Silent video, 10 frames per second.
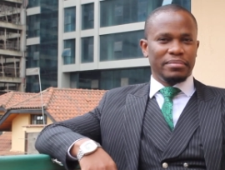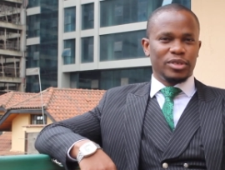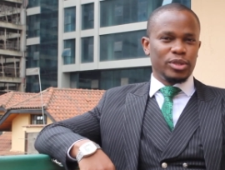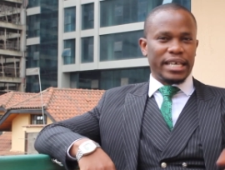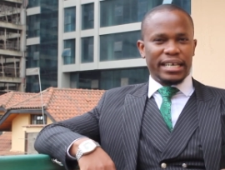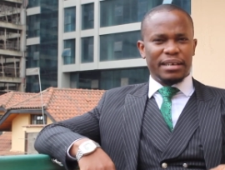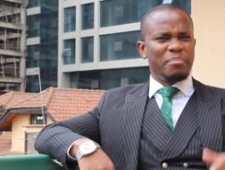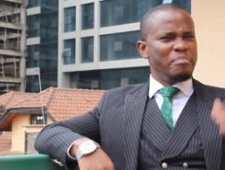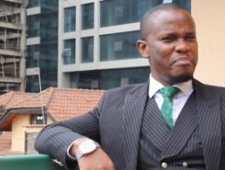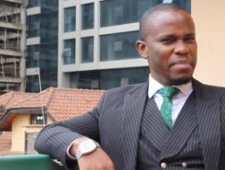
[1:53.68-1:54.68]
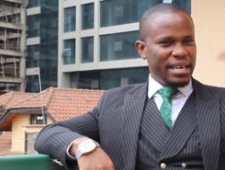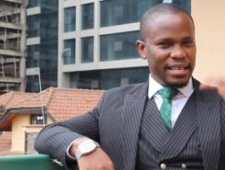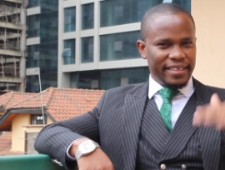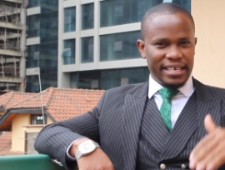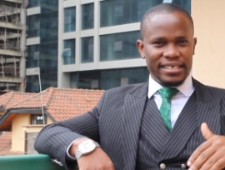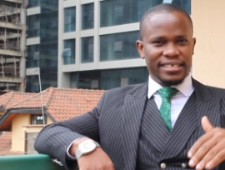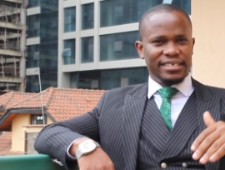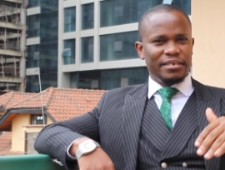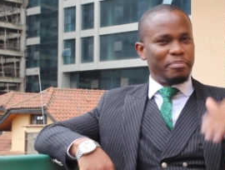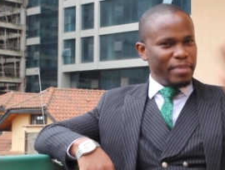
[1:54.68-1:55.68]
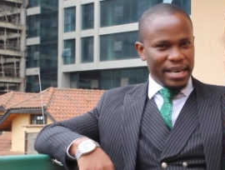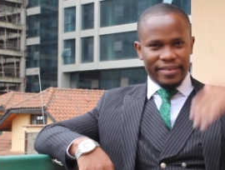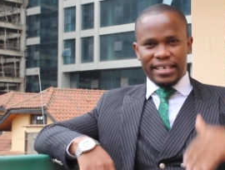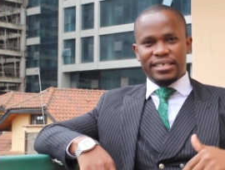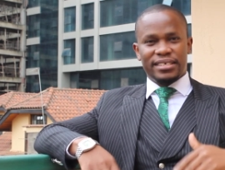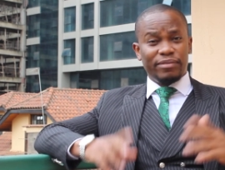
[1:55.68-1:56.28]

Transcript: to Z. Many things, many things.